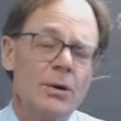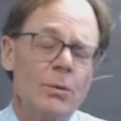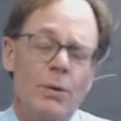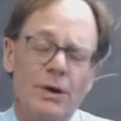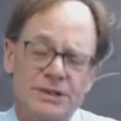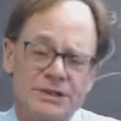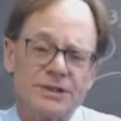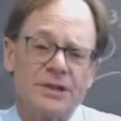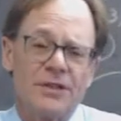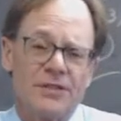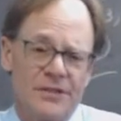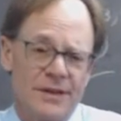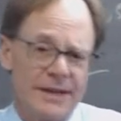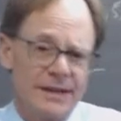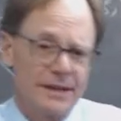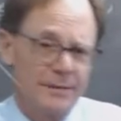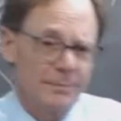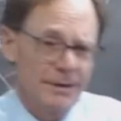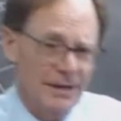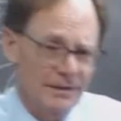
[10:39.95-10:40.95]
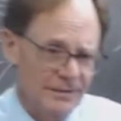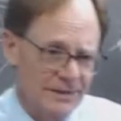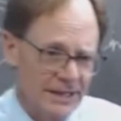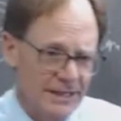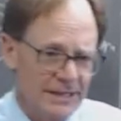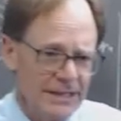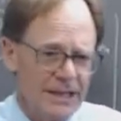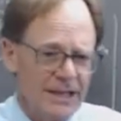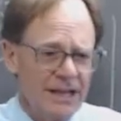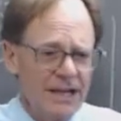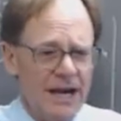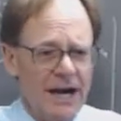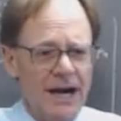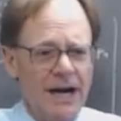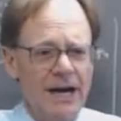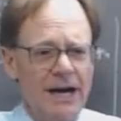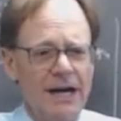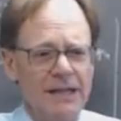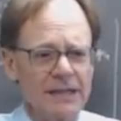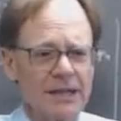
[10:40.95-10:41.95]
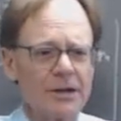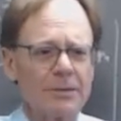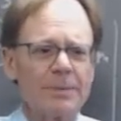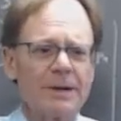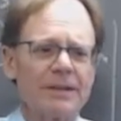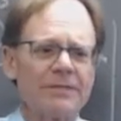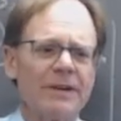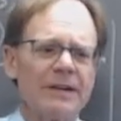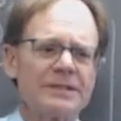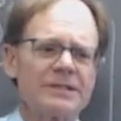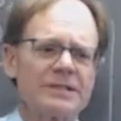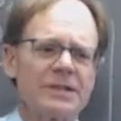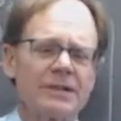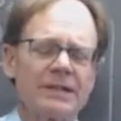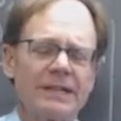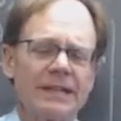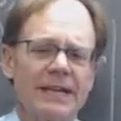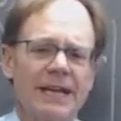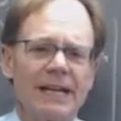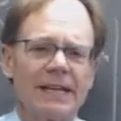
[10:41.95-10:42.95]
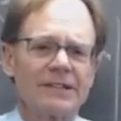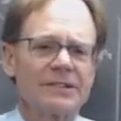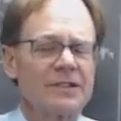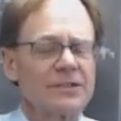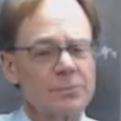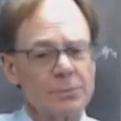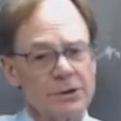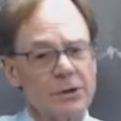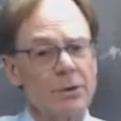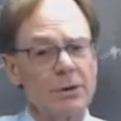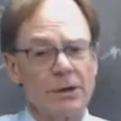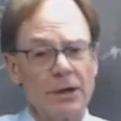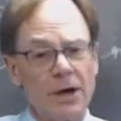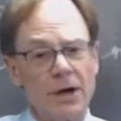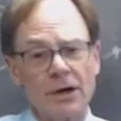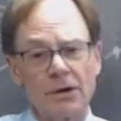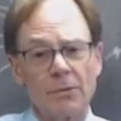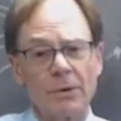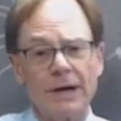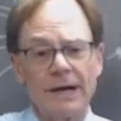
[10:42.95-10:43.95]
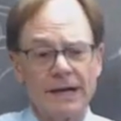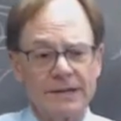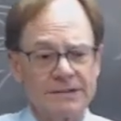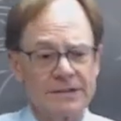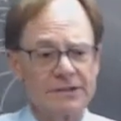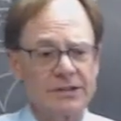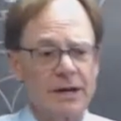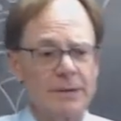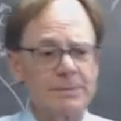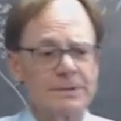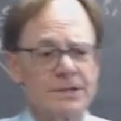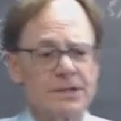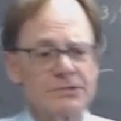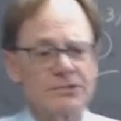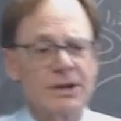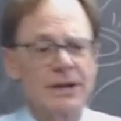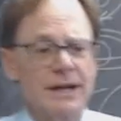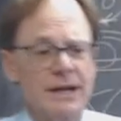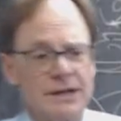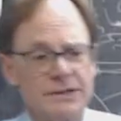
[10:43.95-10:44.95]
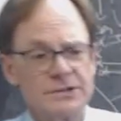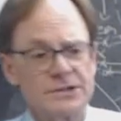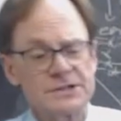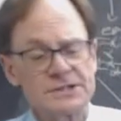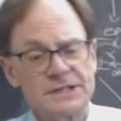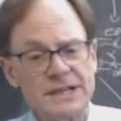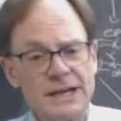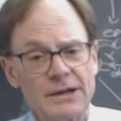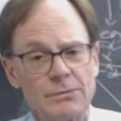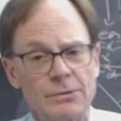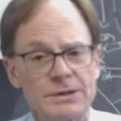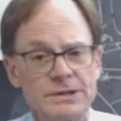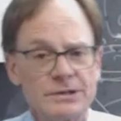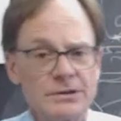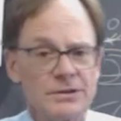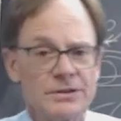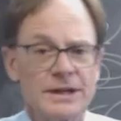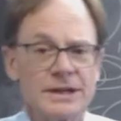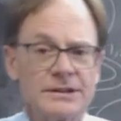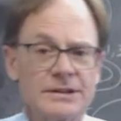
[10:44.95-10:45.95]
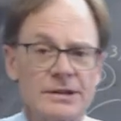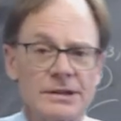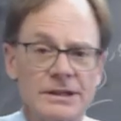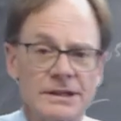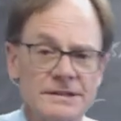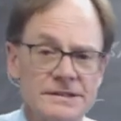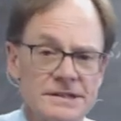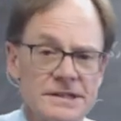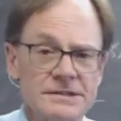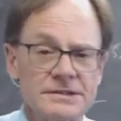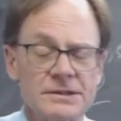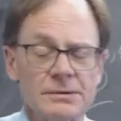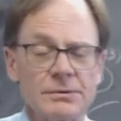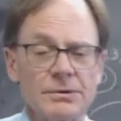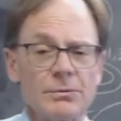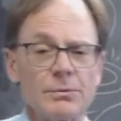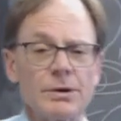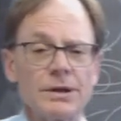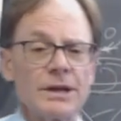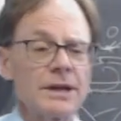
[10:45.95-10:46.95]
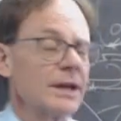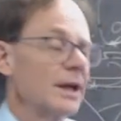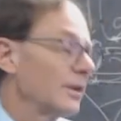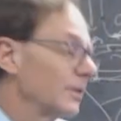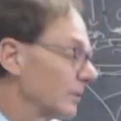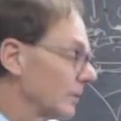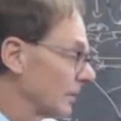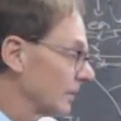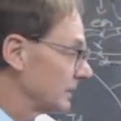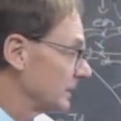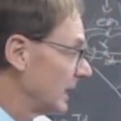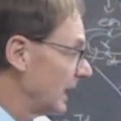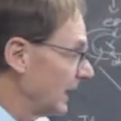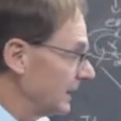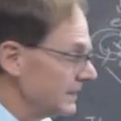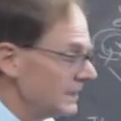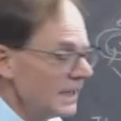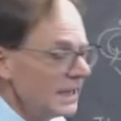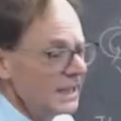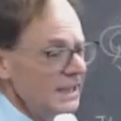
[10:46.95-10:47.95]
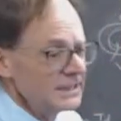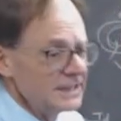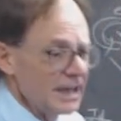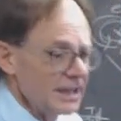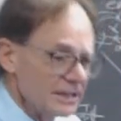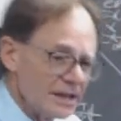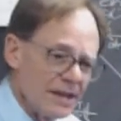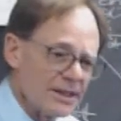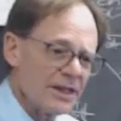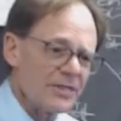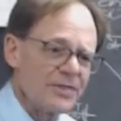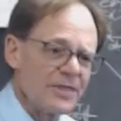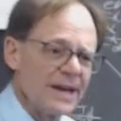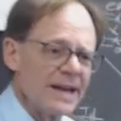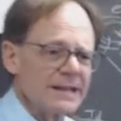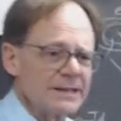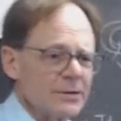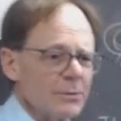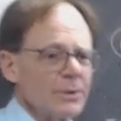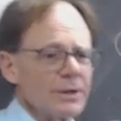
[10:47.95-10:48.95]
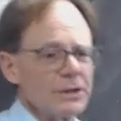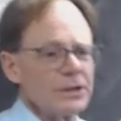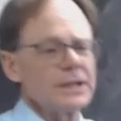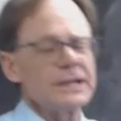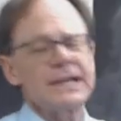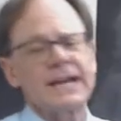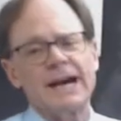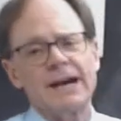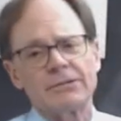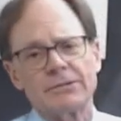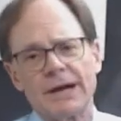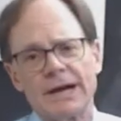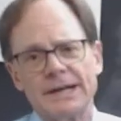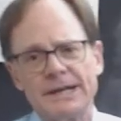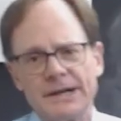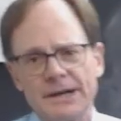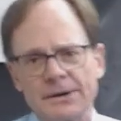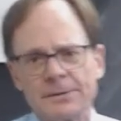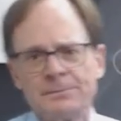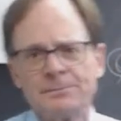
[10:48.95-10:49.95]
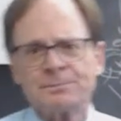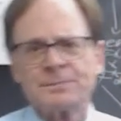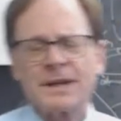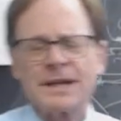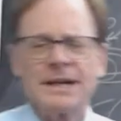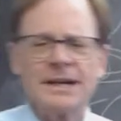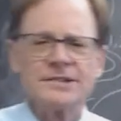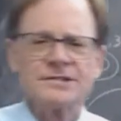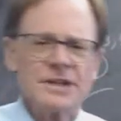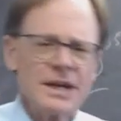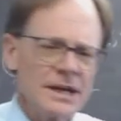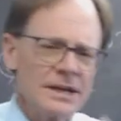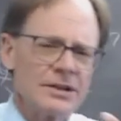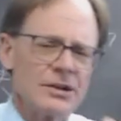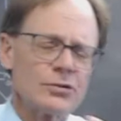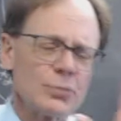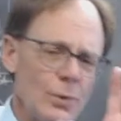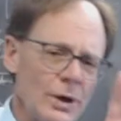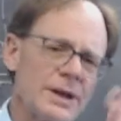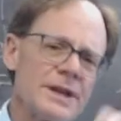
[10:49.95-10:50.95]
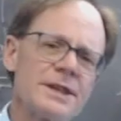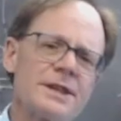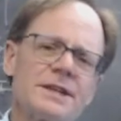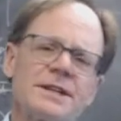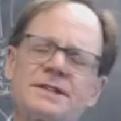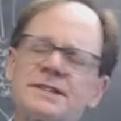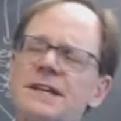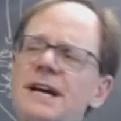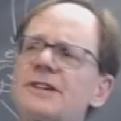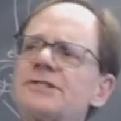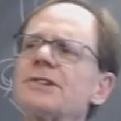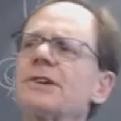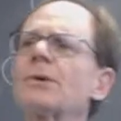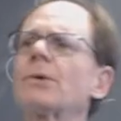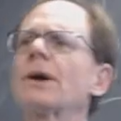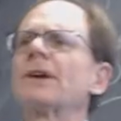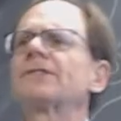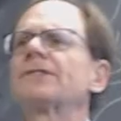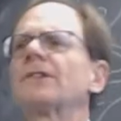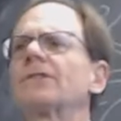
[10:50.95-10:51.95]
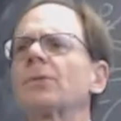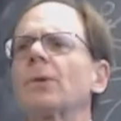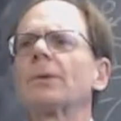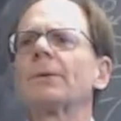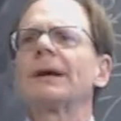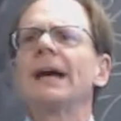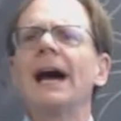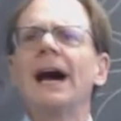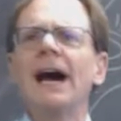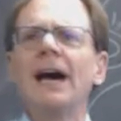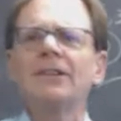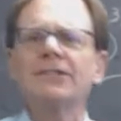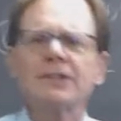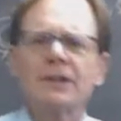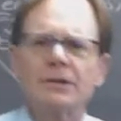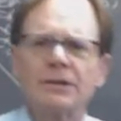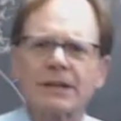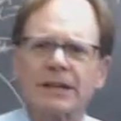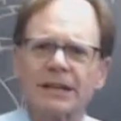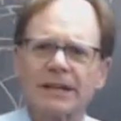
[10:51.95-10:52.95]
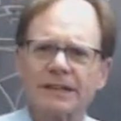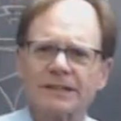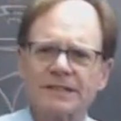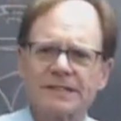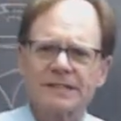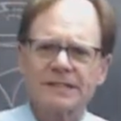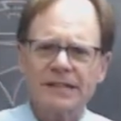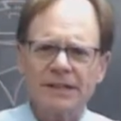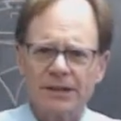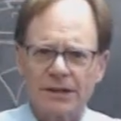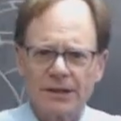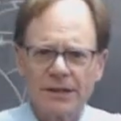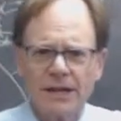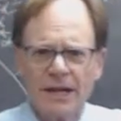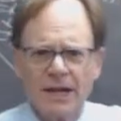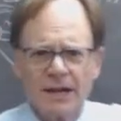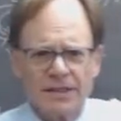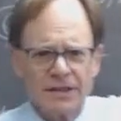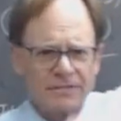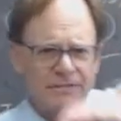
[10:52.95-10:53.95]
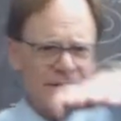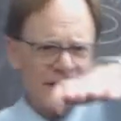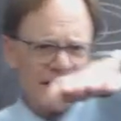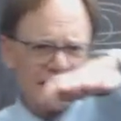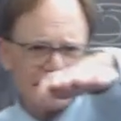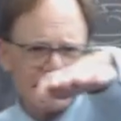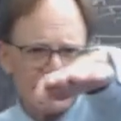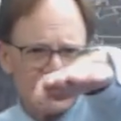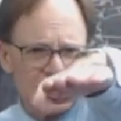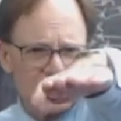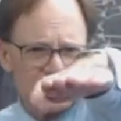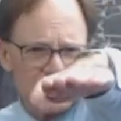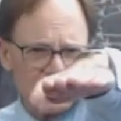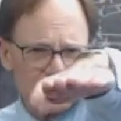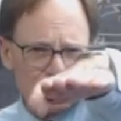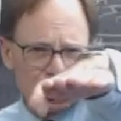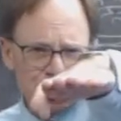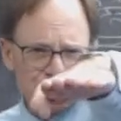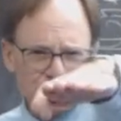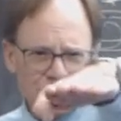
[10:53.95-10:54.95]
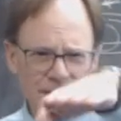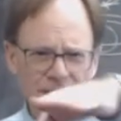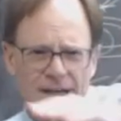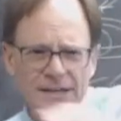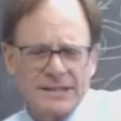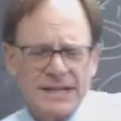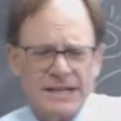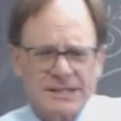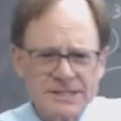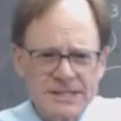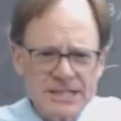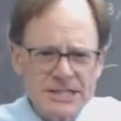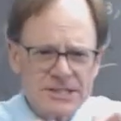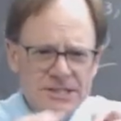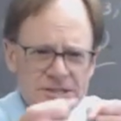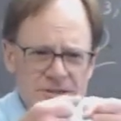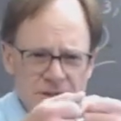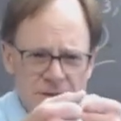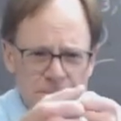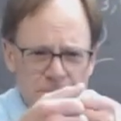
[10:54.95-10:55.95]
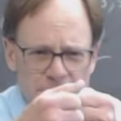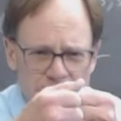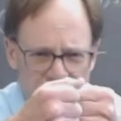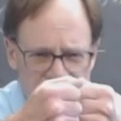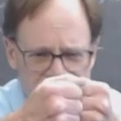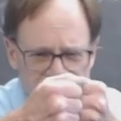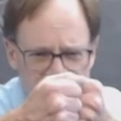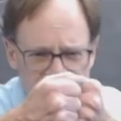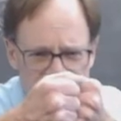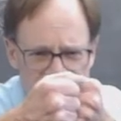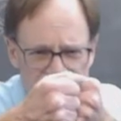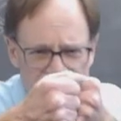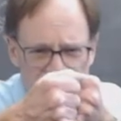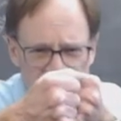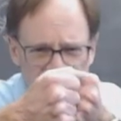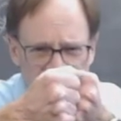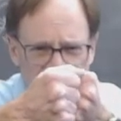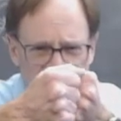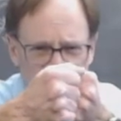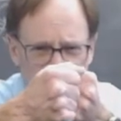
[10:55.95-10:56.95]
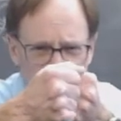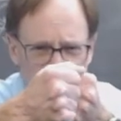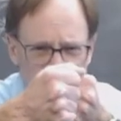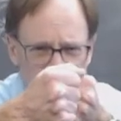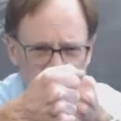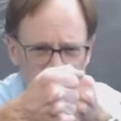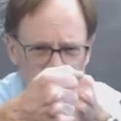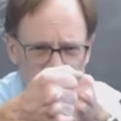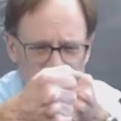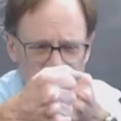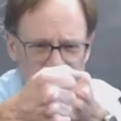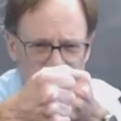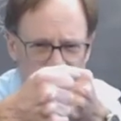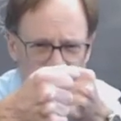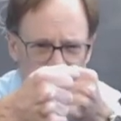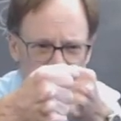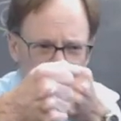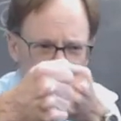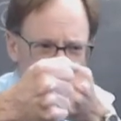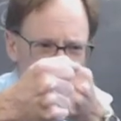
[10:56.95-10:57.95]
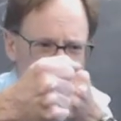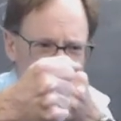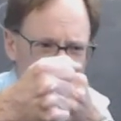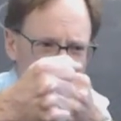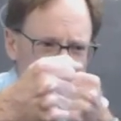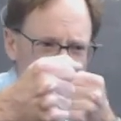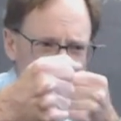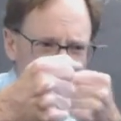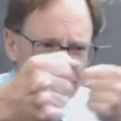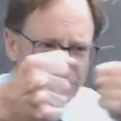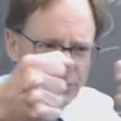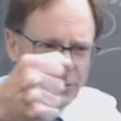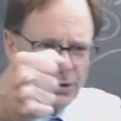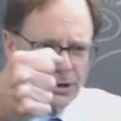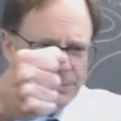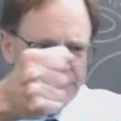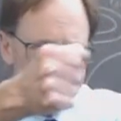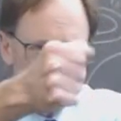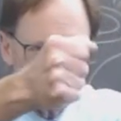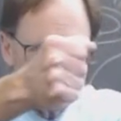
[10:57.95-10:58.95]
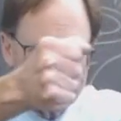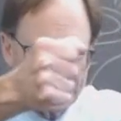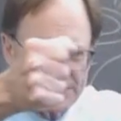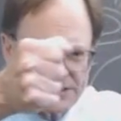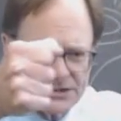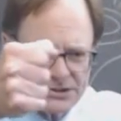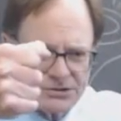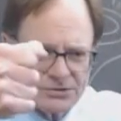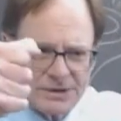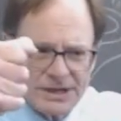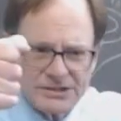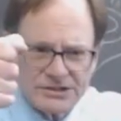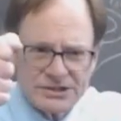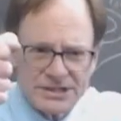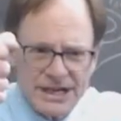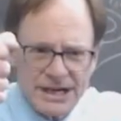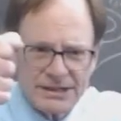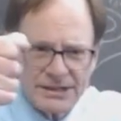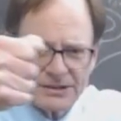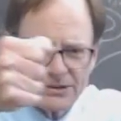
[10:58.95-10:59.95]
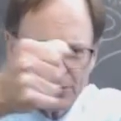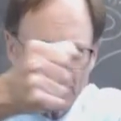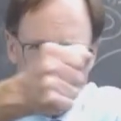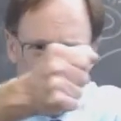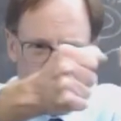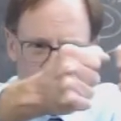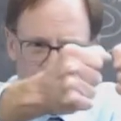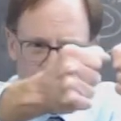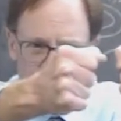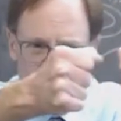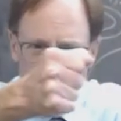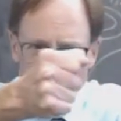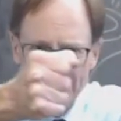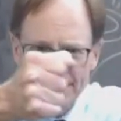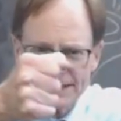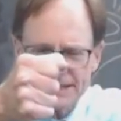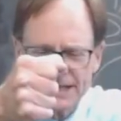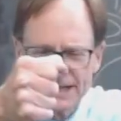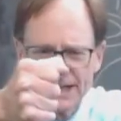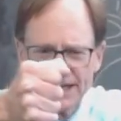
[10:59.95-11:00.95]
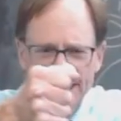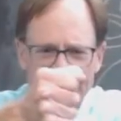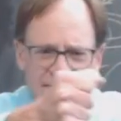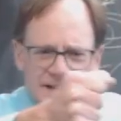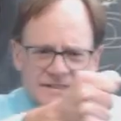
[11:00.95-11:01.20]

What do you think about that? Uh, a little bit of uncertainty analysis would go a long way in helping you try to understand whether you think they're consistent with one another or not. Now, another thing that we'll look at right here is there's one of the discussion questions where we ask you to consider the fact that as these as these stars get further and further apart in their orbit, so they get stretched out in their orbit, right?